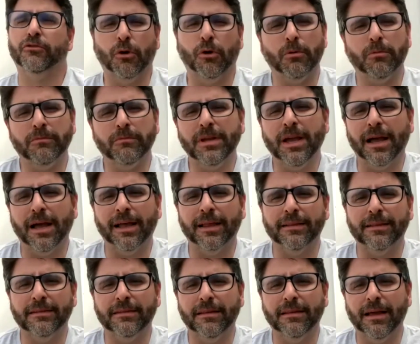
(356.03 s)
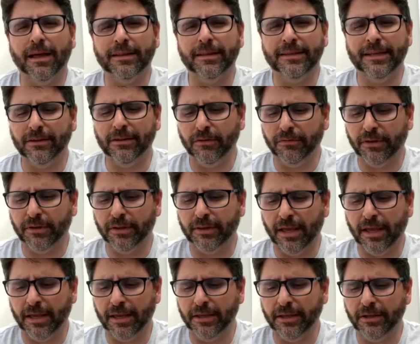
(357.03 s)
So, yeah, at the end of
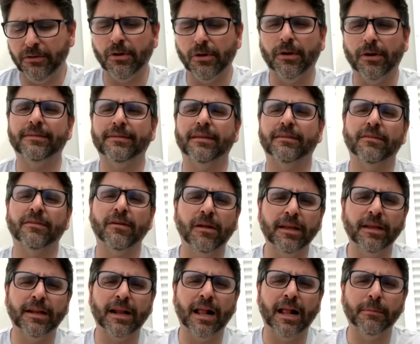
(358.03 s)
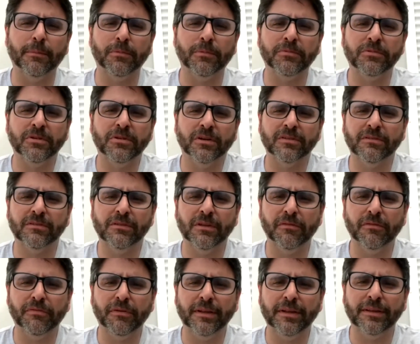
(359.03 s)
the day, you know, it's a solid album, just
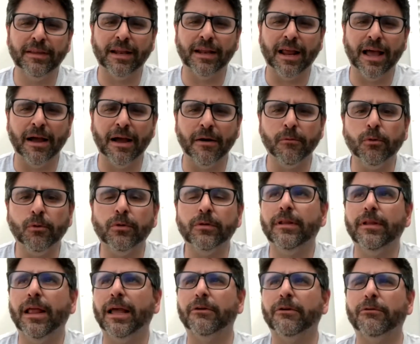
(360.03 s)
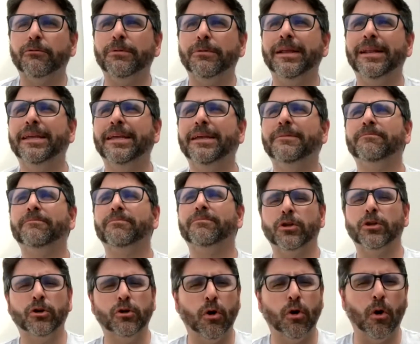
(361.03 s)
nothing that I would, like, really
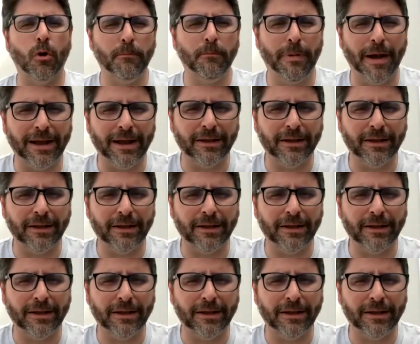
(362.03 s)
go